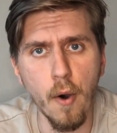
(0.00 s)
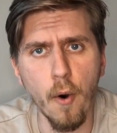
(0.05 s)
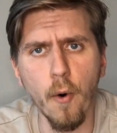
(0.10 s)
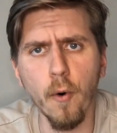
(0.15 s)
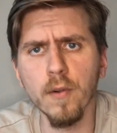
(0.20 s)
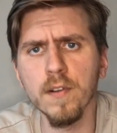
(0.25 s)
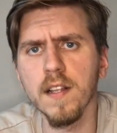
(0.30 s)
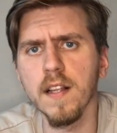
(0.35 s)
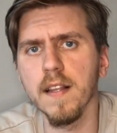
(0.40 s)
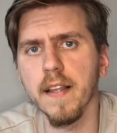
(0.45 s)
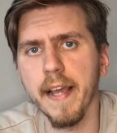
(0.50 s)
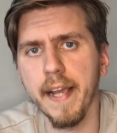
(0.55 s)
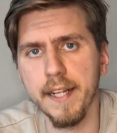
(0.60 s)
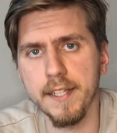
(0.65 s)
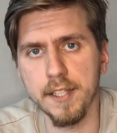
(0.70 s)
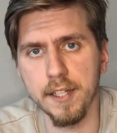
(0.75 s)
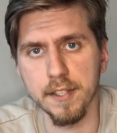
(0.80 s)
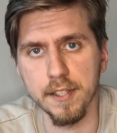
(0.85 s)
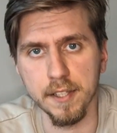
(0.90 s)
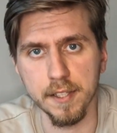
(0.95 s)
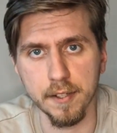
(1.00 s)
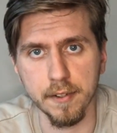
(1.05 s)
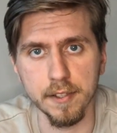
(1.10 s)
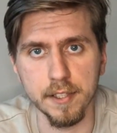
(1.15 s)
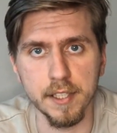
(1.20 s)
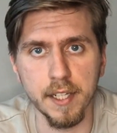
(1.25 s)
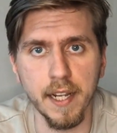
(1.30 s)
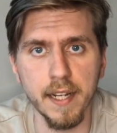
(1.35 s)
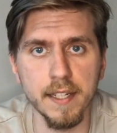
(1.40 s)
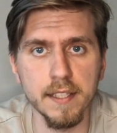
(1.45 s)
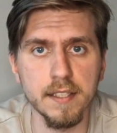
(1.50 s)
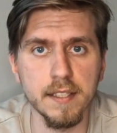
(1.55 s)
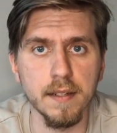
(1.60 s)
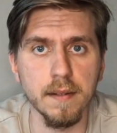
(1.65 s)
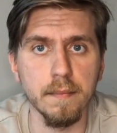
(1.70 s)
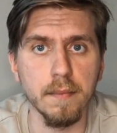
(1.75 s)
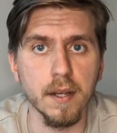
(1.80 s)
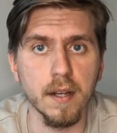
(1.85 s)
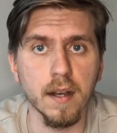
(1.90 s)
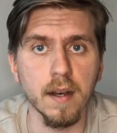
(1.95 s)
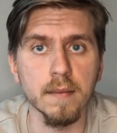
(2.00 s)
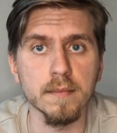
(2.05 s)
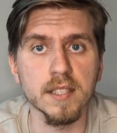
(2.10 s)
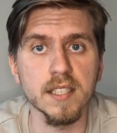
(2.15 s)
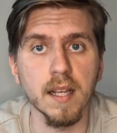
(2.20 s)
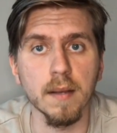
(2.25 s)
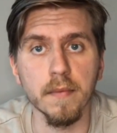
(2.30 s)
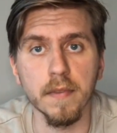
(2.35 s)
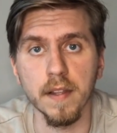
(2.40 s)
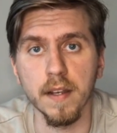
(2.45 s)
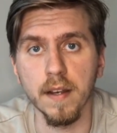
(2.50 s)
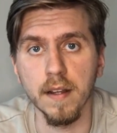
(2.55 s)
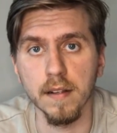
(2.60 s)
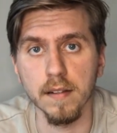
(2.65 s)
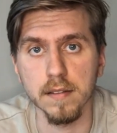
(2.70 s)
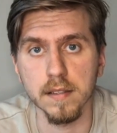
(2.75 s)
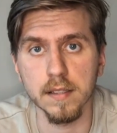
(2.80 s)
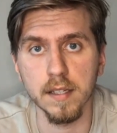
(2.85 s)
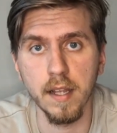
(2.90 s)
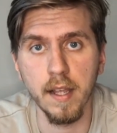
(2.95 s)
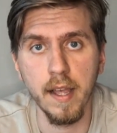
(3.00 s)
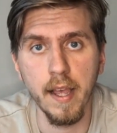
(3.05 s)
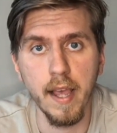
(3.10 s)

Only later did Christianity become something else,